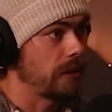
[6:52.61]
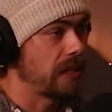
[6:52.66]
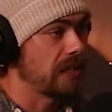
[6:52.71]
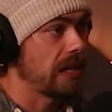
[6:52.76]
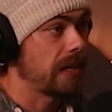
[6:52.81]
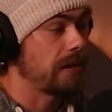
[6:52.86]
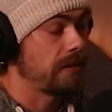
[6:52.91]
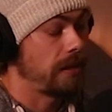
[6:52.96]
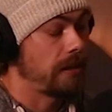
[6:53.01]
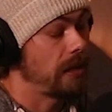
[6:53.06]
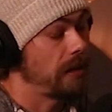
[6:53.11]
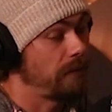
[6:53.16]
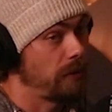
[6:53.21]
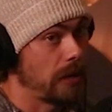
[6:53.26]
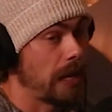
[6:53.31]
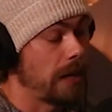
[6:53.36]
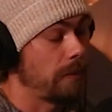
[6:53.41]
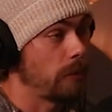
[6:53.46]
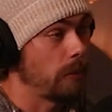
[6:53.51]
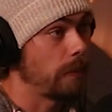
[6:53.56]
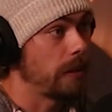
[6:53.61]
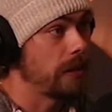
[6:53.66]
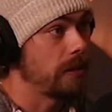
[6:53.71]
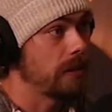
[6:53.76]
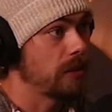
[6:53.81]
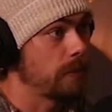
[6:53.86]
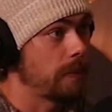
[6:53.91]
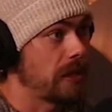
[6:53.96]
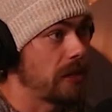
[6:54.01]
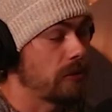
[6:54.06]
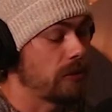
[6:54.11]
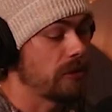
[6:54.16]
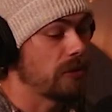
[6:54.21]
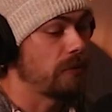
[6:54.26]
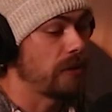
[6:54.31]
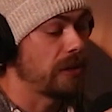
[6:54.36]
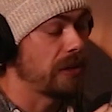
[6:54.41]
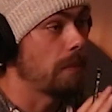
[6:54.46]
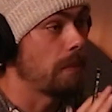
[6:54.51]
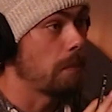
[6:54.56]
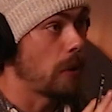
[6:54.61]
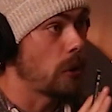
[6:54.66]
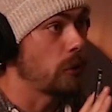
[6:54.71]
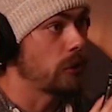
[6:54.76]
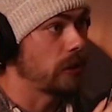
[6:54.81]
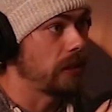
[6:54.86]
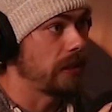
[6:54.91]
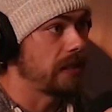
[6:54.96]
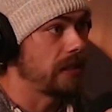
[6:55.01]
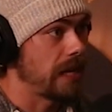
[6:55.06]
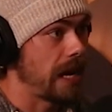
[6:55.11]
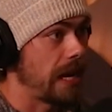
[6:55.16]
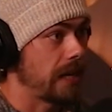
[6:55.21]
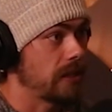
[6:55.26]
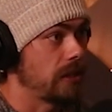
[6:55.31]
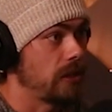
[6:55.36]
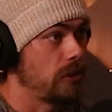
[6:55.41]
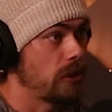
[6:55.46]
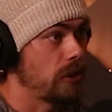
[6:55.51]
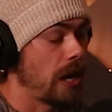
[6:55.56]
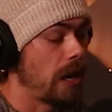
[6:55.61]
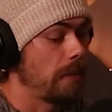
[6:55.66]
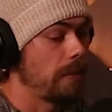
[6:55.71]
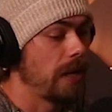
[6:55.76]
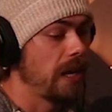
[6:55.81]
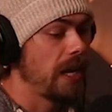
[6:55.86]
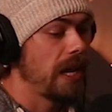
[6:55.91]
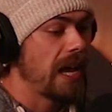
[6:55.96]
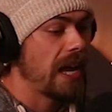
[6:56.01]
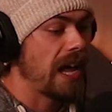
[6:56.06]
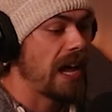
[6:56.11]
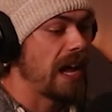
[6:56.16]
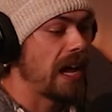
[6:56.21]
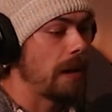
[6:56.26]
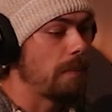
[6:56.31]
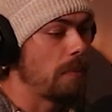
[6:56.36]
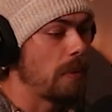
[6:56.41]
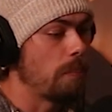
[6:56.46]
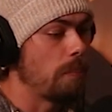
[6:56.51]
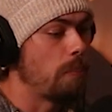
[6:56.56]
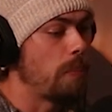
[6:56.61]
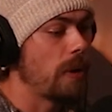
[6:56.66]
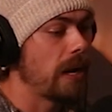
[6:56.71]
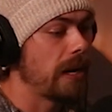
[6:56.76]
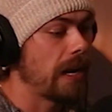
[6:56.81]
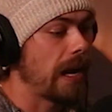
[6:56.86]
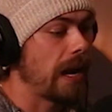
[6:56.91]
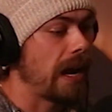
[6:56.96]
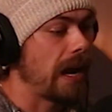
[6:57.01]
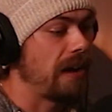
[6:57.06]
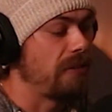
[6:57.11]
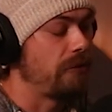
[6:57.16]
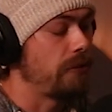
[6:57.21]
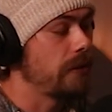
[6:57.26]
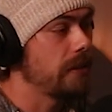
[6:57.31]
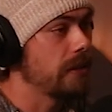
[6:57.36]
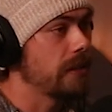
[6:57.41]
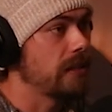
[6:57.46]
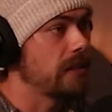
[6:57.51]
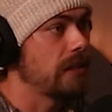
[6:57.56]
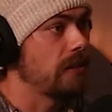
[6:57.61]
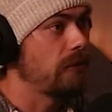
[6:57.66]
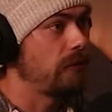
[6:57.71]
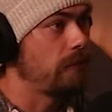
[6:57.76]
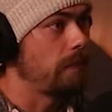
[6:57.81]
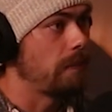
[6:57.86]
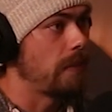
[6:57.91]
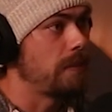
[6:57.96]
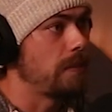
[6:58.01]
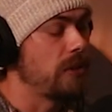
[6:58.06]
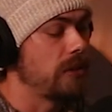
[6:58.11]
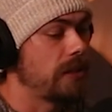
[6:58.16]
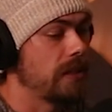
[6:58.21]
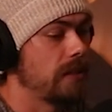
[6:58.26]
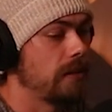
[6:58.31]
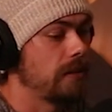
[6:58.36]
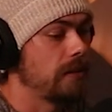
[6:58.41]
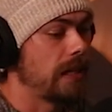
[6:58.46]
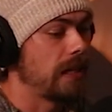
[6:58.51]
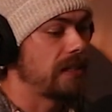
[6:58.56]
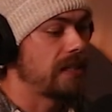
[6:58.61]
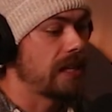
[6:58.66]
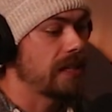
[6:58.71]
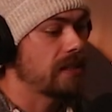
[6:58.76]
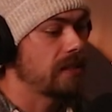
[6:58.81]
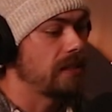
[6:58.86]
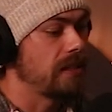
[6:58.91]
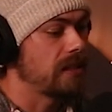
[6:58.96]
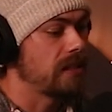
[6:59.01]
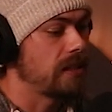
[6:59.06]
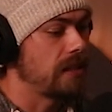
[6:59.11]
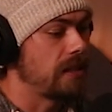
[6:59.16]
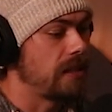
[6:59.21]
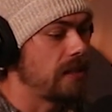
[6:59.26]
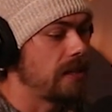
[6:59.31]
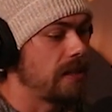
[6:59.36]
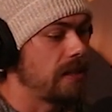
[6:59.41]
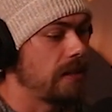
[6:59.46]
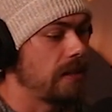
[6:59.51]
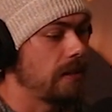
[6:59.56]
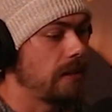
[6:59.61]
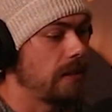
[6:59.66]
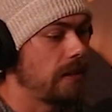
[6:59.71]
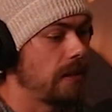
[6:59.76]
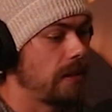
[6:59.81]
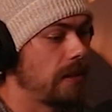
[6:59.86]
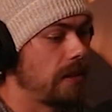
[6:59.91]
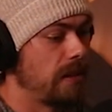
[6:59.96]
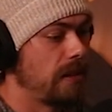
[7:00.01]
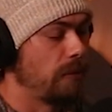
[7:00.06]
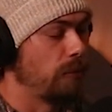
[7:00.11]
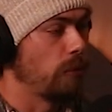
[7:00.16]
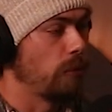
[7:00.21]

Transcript: because I think of a 911 dispatcher as a very emotionally taxing job. But I feel as if maybe you can attest to this, the